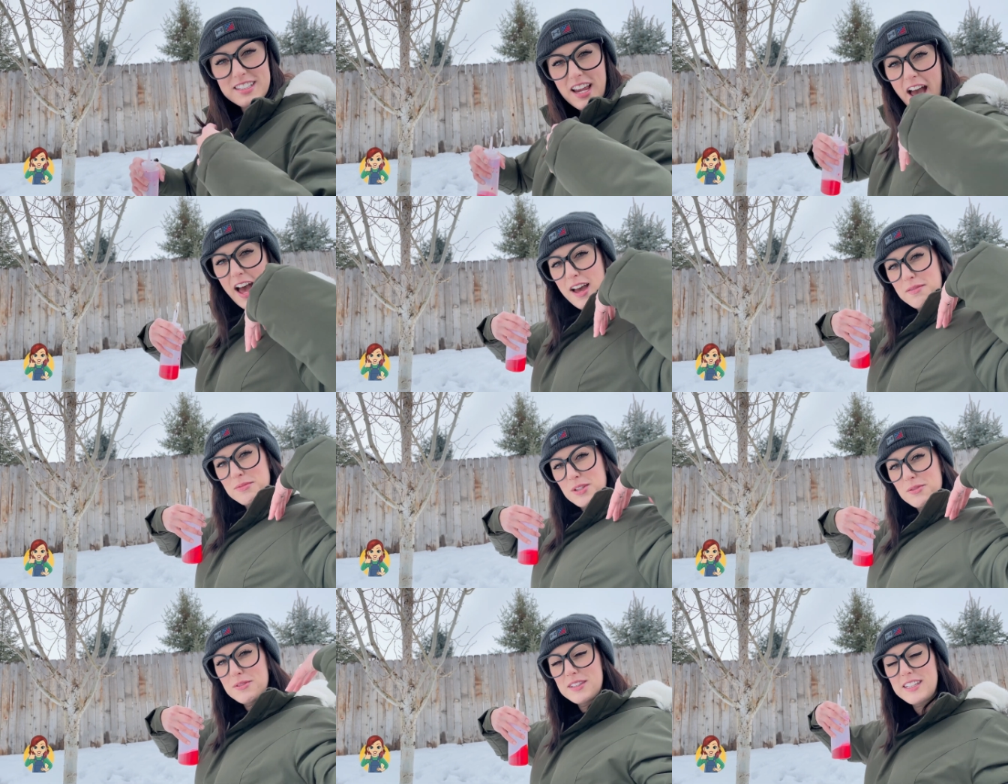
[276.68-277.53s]
time
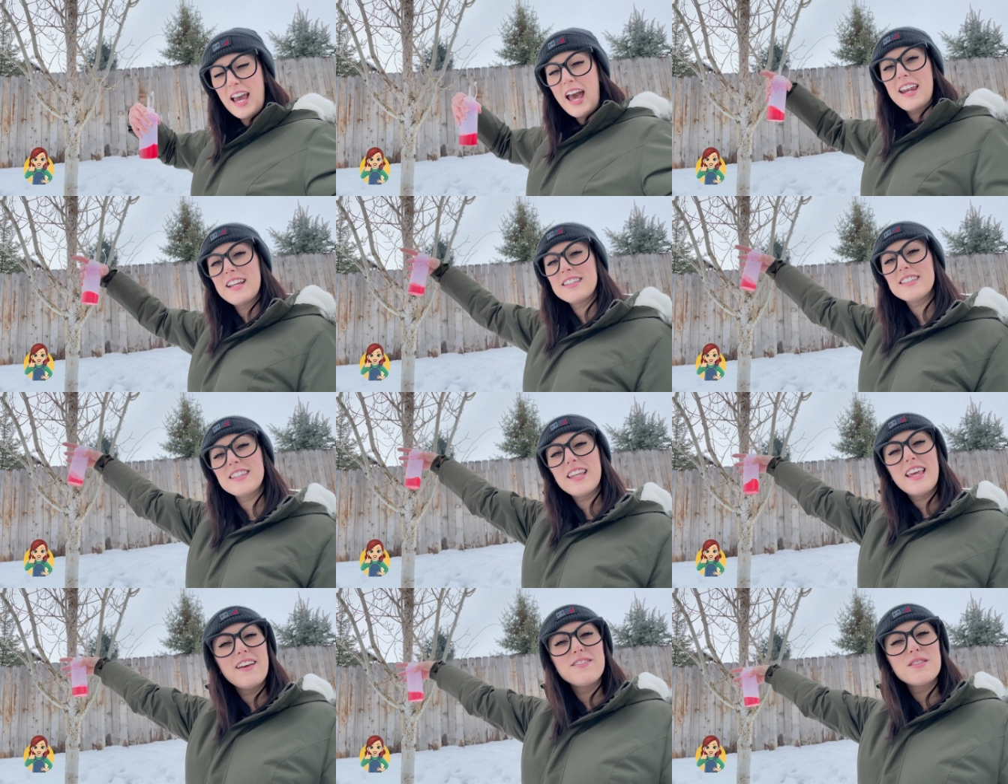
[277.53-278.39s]
to get its
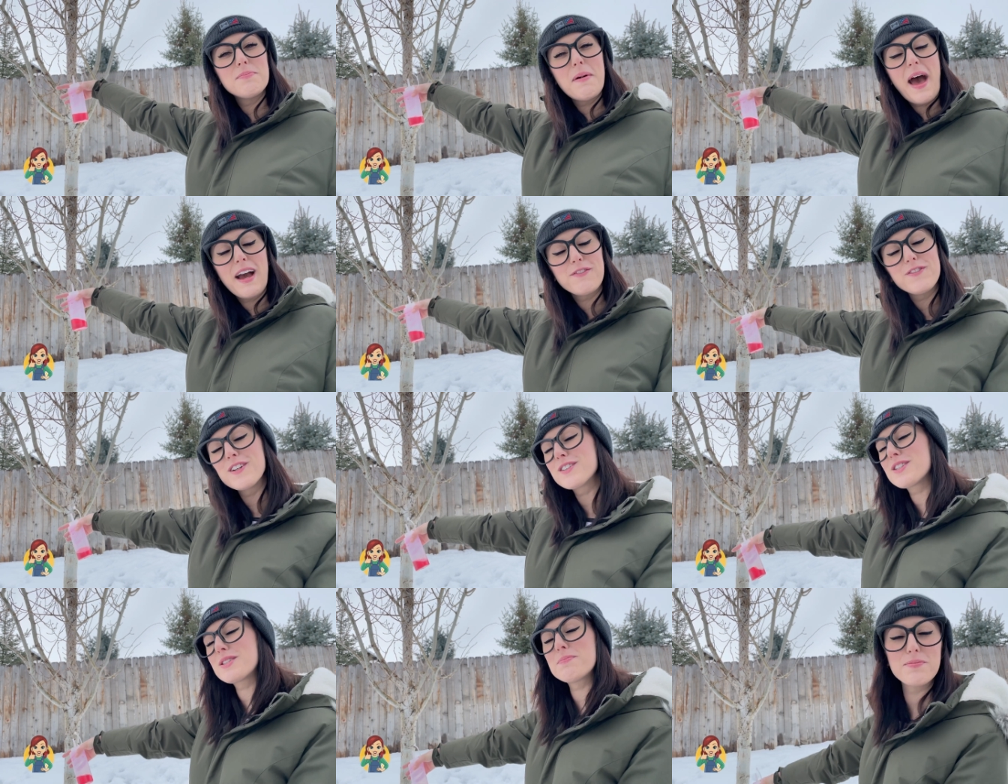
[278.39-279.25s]
leaves back for
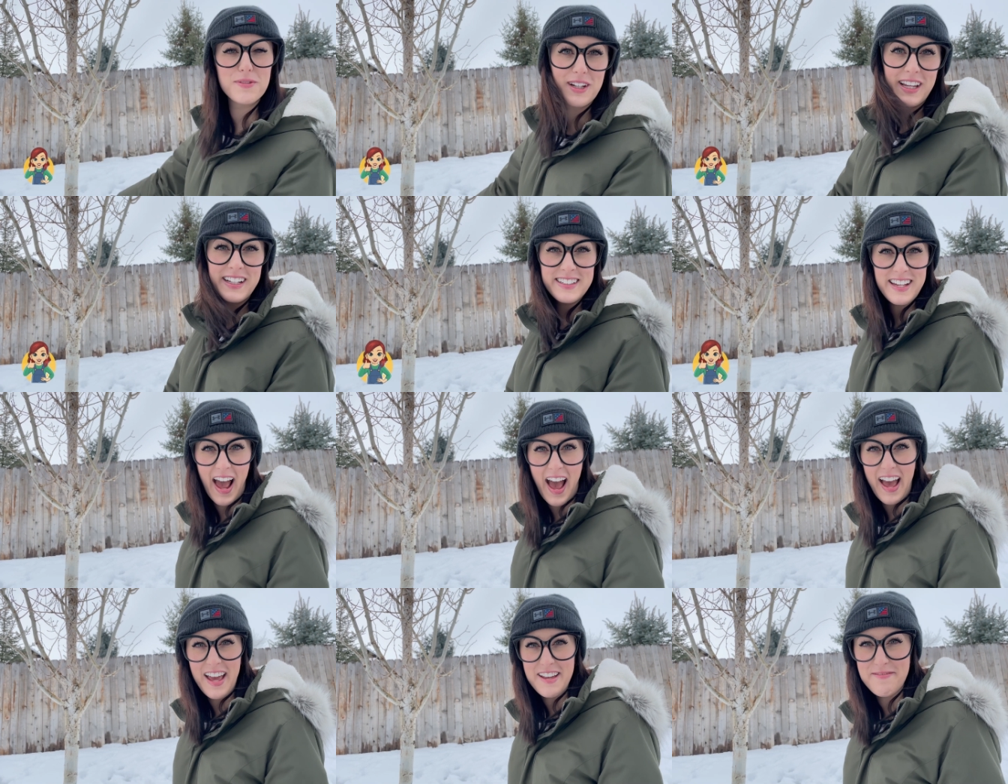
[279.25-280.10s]

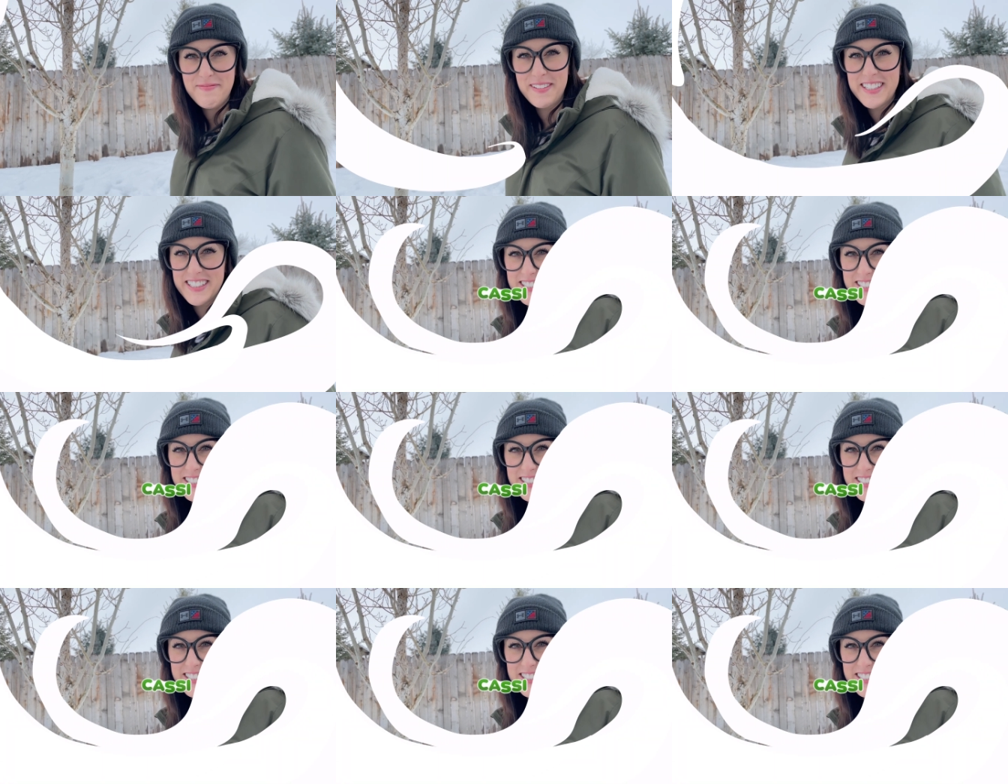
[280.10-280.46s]
springtime.